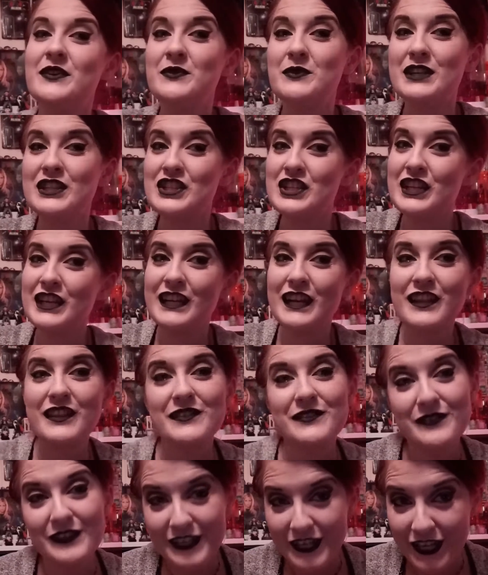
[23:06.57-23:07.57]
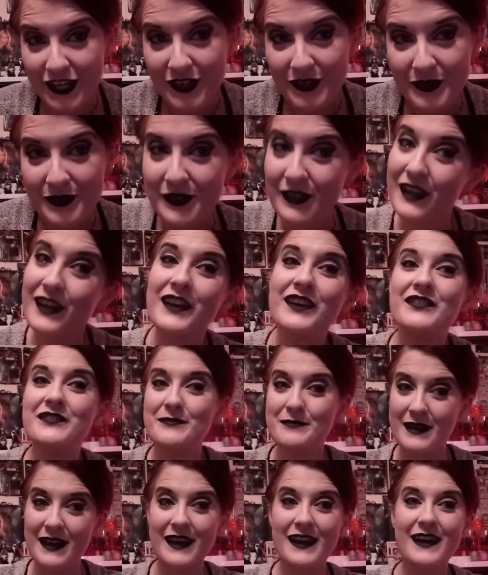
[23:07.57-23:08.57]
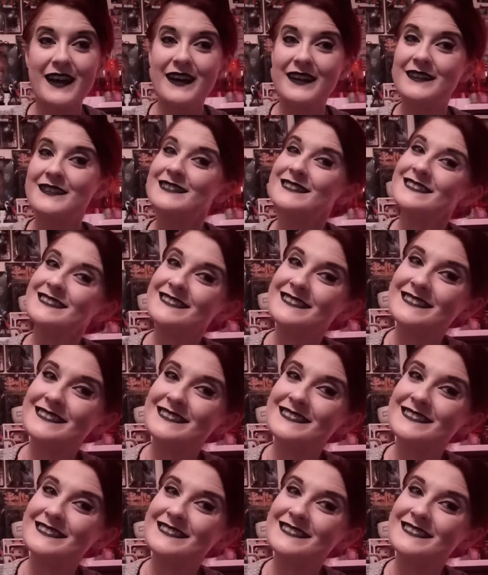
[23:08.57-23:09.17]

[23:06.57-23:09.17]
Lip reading: for watching another video of mine.